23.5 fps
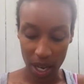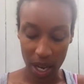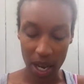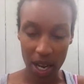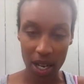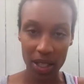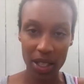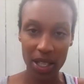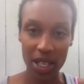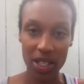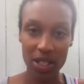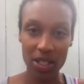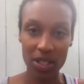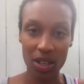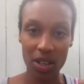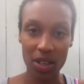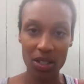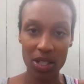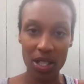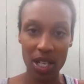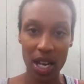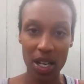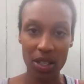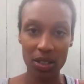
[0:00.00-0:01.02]
how that
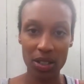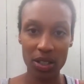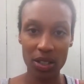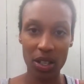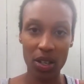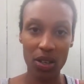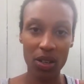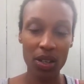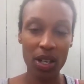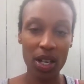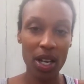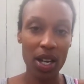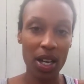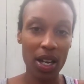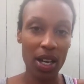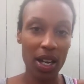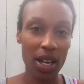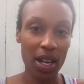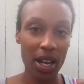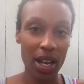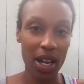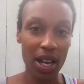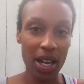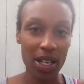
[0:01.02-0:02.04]
turns out. So
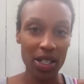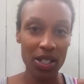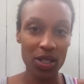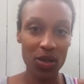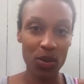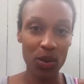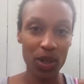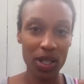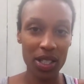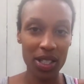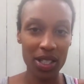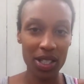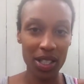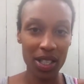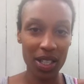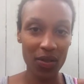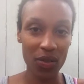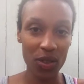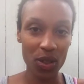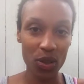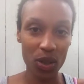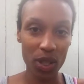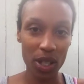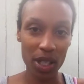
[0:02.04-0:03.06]
I just wanted to
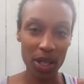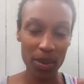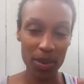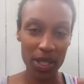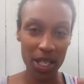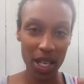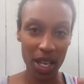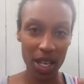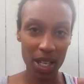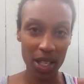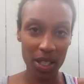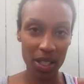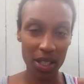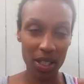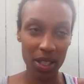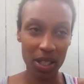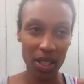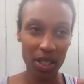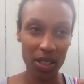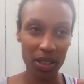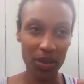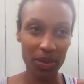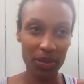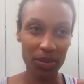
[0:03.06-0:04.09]
give a quick update,
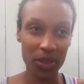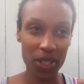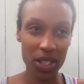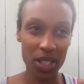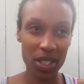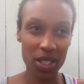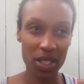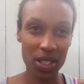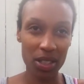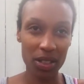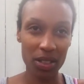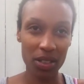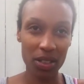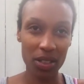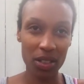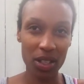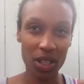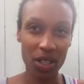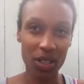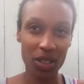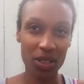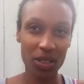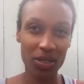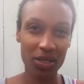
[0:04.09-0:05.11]
just
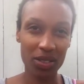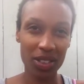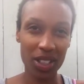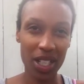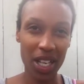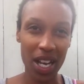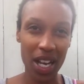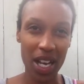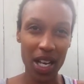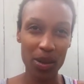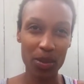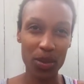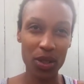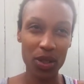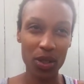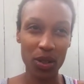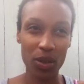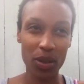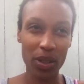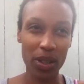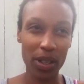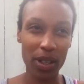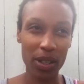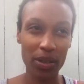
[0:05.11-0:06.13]
how I'm
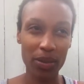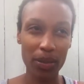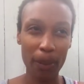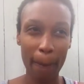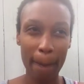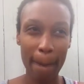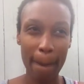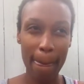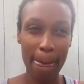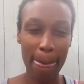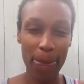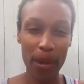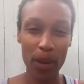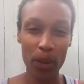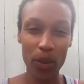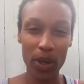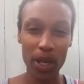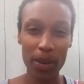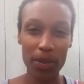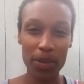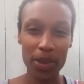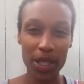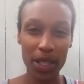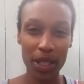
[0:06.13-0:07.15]
doing,
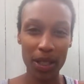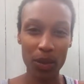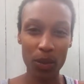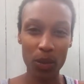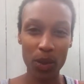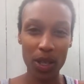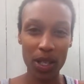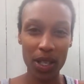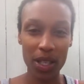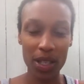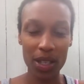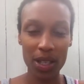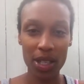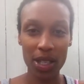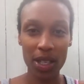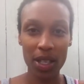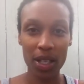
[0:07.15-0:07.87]
what I'm dealing with.